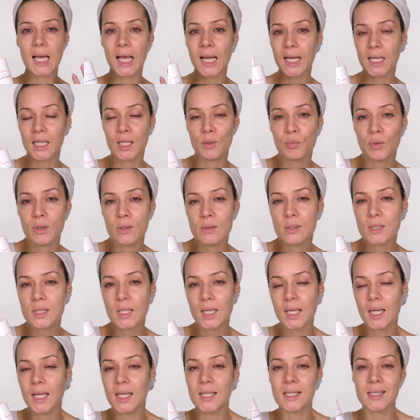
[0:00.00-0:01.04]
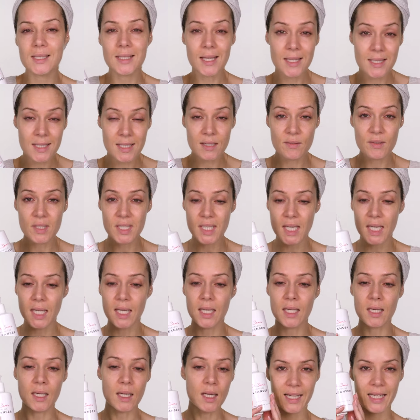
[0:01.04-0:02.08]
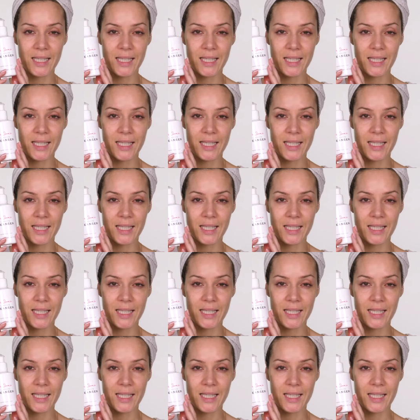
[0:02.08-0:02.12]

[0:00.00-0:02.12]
acne prone skin, sensitive skin.